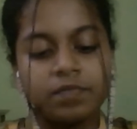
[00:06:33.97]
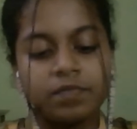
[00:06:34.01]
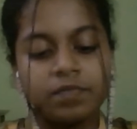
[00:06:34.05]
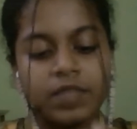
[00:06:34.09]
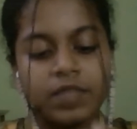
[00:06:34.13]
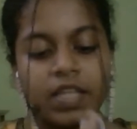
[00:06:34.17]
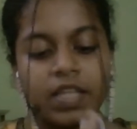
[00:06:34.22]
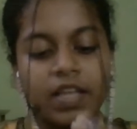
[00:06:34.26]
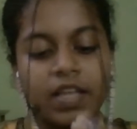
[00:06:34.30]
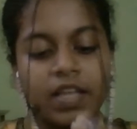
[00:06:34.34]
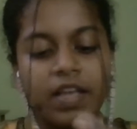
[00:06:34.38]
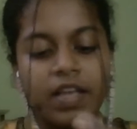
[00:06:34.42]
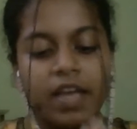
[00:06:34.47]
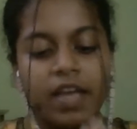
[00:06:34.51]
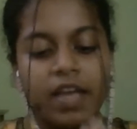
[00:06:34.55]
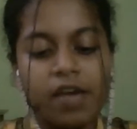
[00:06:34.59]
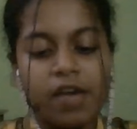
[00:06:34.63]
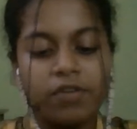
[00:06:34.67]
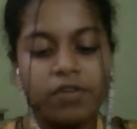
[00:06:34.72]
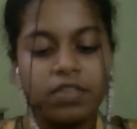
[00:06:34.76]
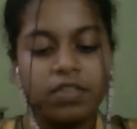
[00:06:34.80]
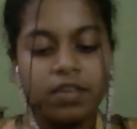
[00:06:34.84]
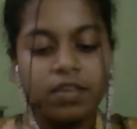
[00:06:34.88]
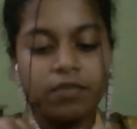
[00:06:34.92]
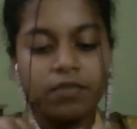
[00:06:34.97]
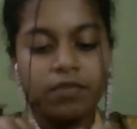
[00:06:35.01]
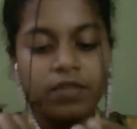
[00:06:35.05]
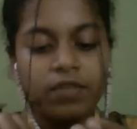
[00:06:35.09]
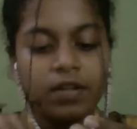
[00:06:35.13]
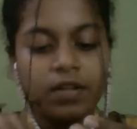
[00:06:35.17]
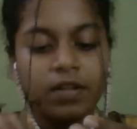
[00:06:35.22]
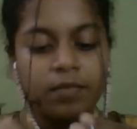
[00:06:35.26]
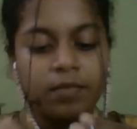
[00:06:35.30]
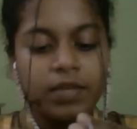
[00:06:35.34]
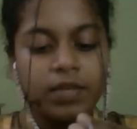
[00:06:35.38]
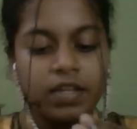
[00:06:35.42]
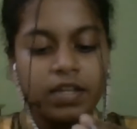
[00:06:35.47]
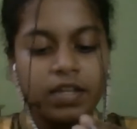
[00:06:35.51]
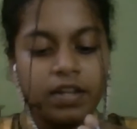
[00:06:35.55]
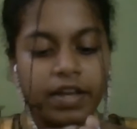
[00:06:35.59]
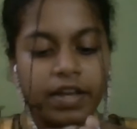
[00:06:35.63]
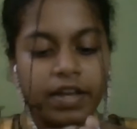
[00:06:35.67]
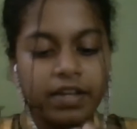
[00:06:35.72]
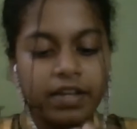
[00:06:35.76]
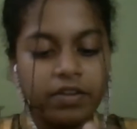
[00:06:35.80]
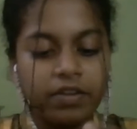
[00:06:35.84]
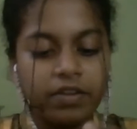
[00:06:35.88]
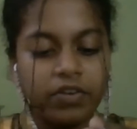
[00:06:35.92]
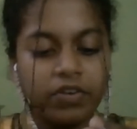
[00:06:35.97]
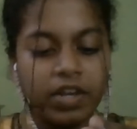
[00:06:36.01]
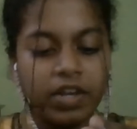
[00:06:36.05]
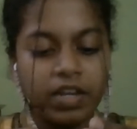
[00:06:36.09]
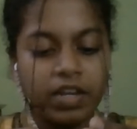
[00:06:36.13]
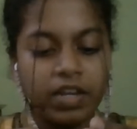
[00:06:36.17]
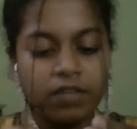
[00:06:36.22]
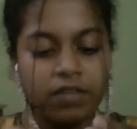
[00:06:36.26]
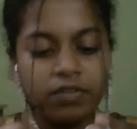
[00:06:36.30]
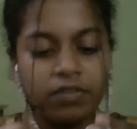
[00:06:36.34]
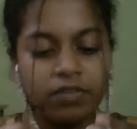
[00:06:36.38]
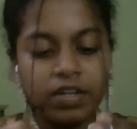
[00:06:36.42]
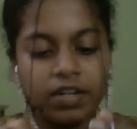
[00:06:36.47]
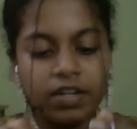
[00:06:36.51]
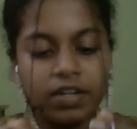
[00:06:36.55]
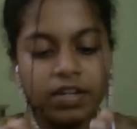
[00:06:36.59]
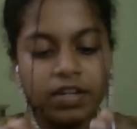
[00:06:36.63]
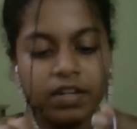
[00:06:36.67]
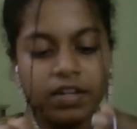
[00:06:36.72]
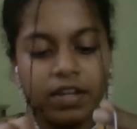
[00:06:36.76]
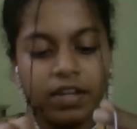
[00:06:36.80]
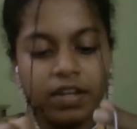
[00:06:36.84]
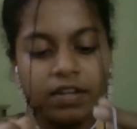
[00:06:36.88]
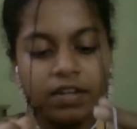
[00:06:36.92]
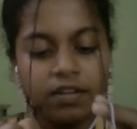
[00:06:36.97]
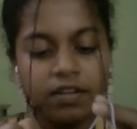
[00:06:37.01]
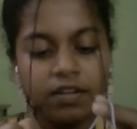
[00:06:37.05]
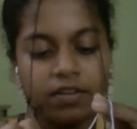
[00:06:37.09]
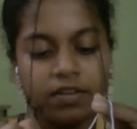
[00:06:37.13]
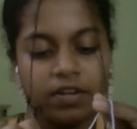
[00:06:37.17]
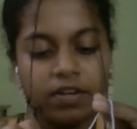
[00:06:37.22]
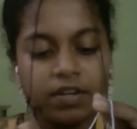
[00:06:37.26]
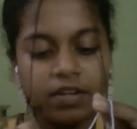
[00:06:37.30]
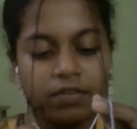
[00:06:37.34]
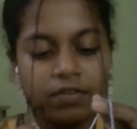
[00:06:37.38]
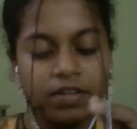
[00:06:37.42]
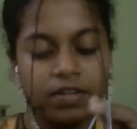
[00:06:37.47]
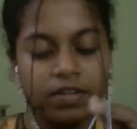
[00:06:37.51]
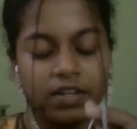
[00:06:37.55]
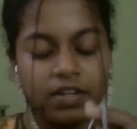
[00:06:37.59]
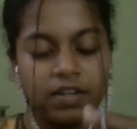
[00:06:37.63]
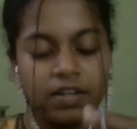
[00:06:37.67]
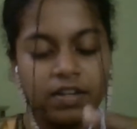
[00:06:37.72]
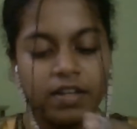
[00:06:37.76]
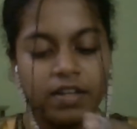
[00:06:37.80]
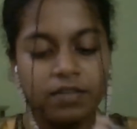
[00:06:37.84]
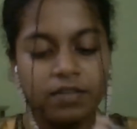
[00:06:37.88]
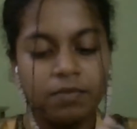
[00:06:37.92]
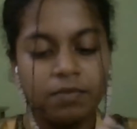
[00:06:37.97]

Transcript: everything will be like creative content as we